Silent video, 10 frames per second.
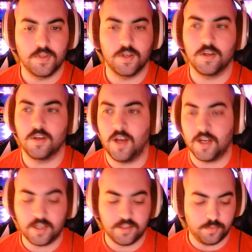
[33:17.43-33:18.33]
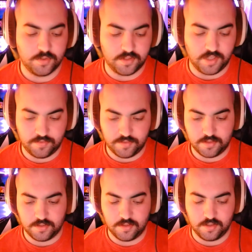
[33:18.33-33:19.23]
Yeah, I kind of want to dive
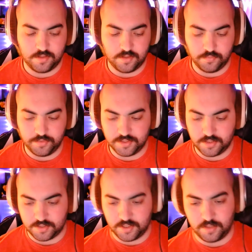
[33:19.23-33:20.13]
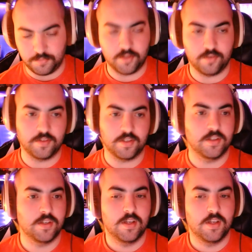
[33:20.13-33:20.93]
into the research element of it.